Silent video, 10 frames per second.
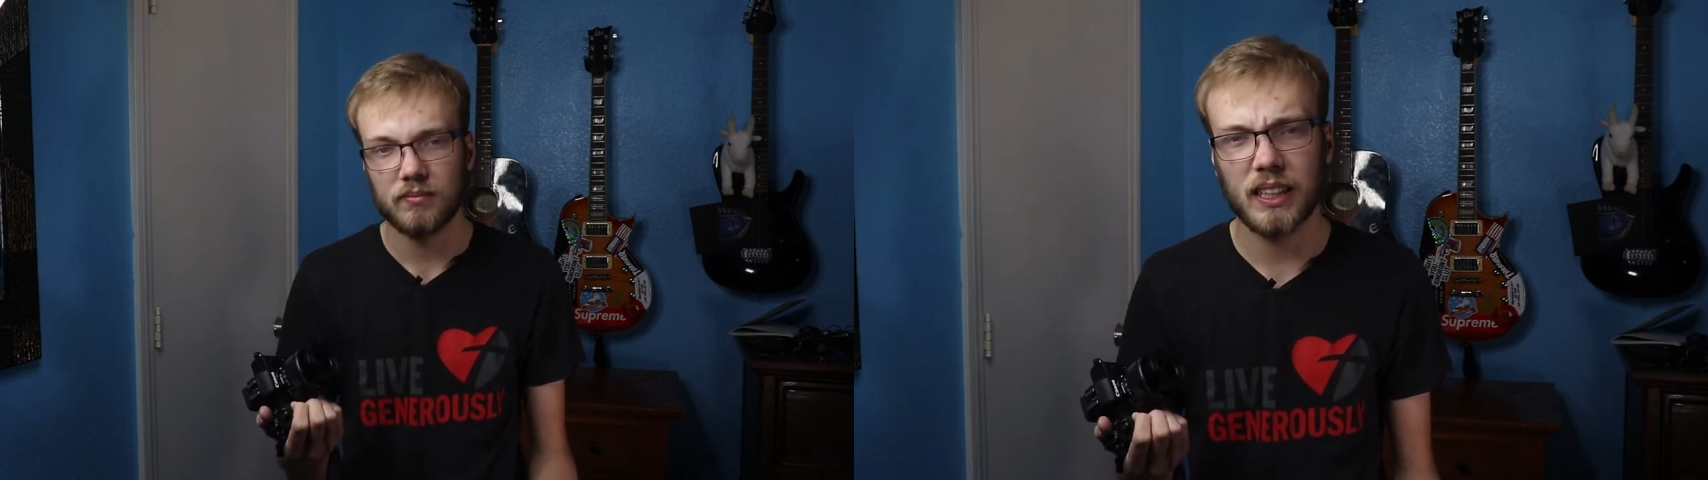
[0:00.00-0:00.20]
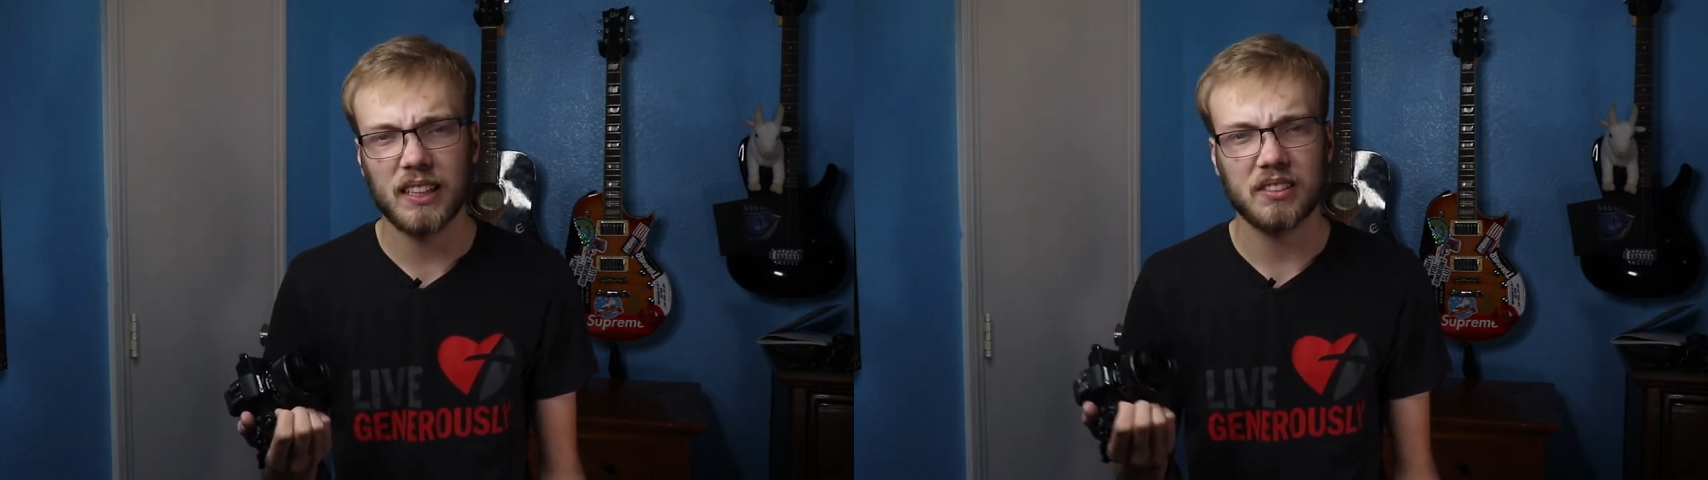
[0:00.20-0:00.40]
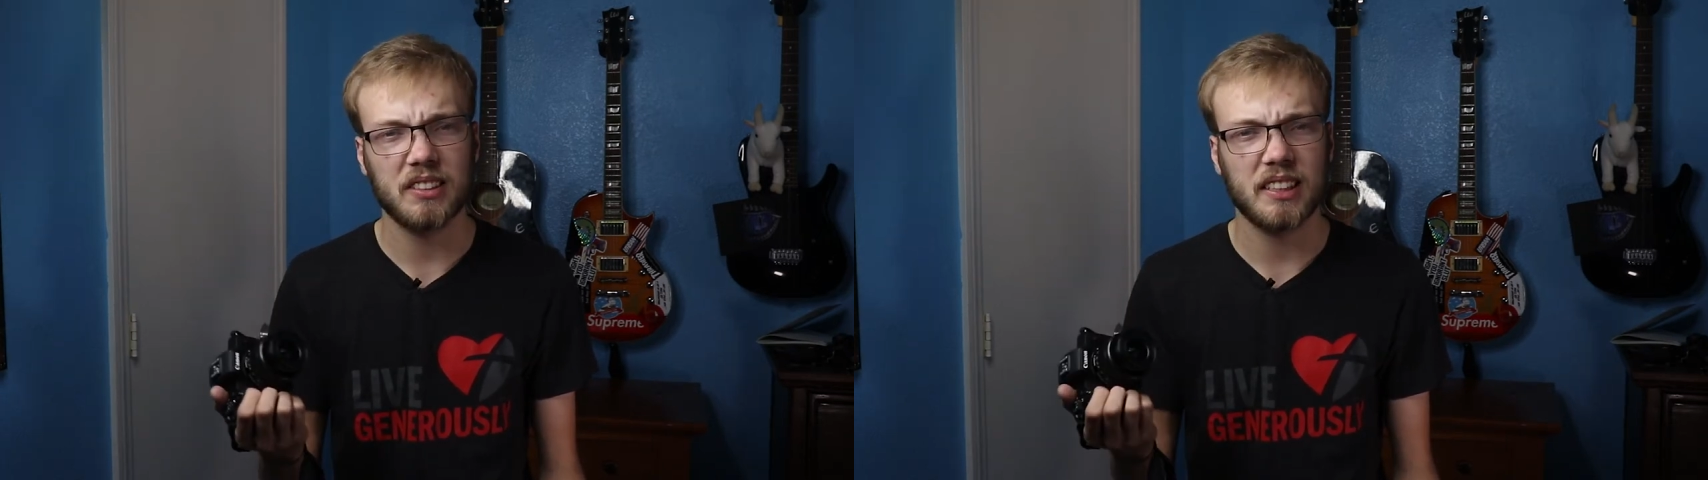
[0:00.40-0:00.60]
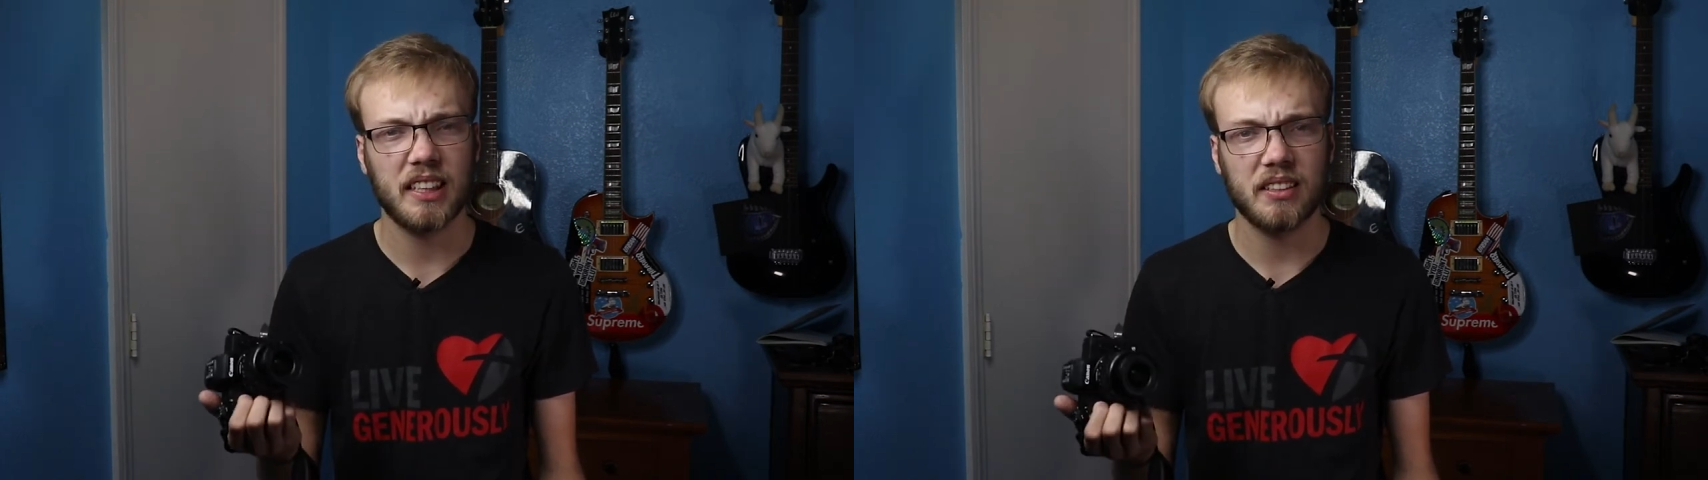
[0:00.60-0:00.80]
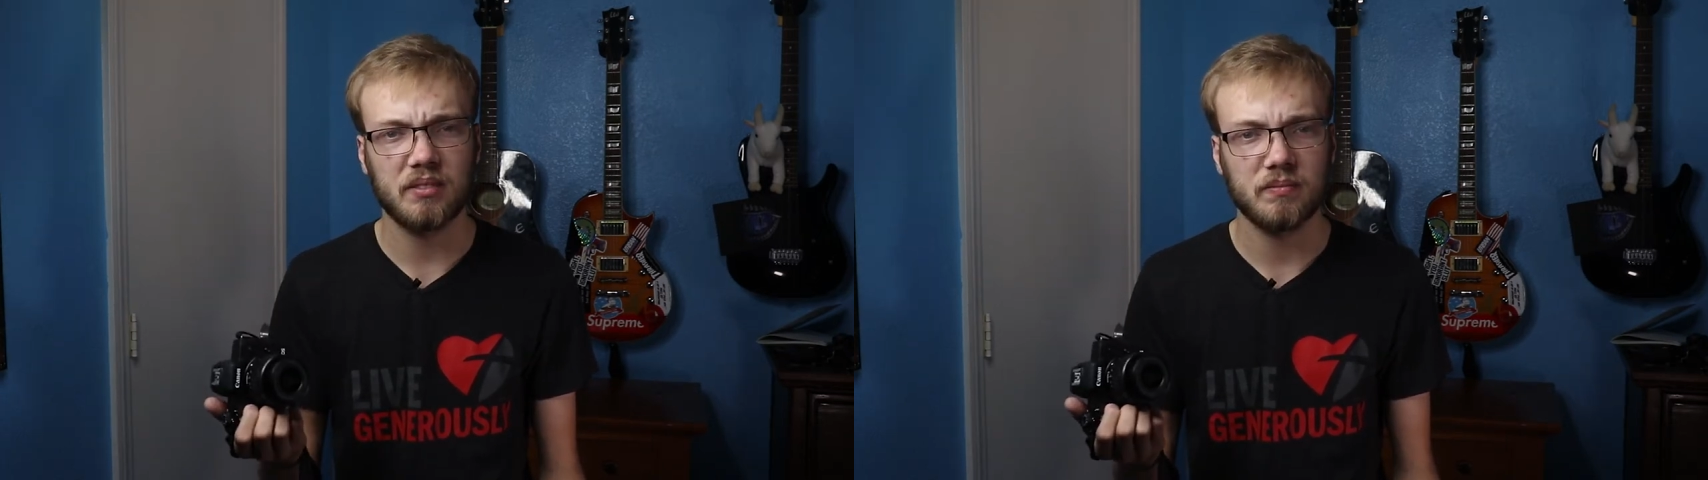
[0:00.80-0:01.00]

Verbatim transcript: and that's really it.